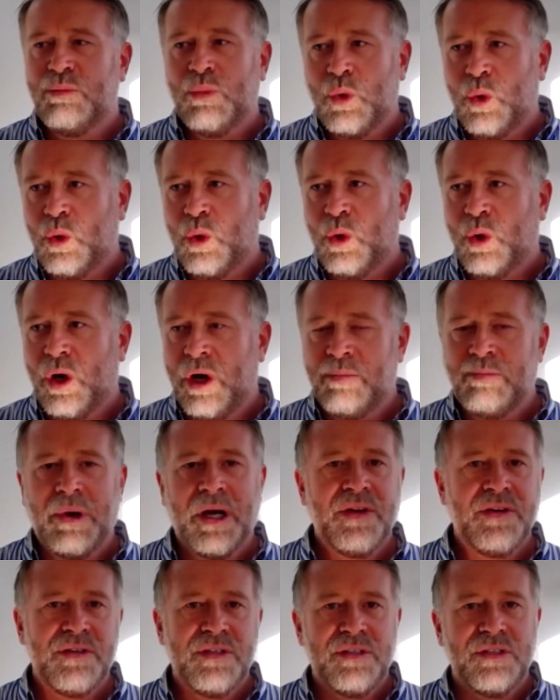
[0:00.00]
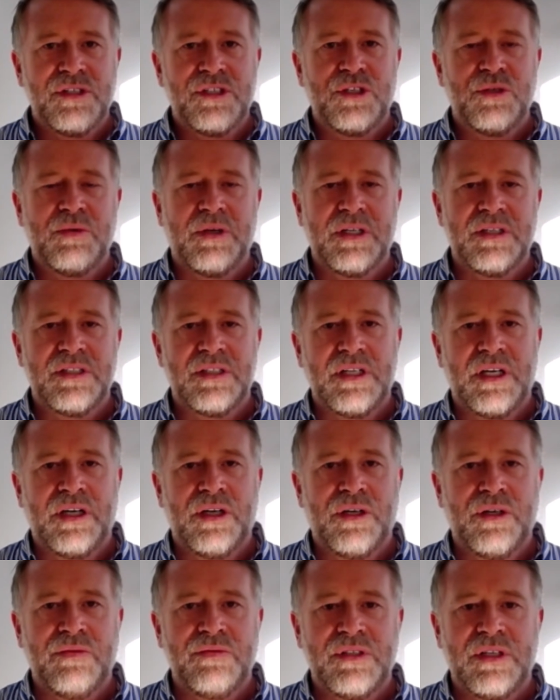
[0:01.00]
more abundance to
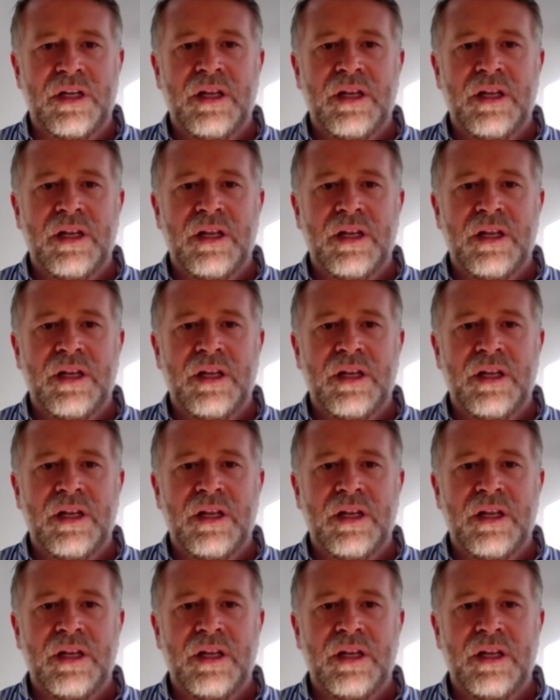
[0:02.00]
ourselves.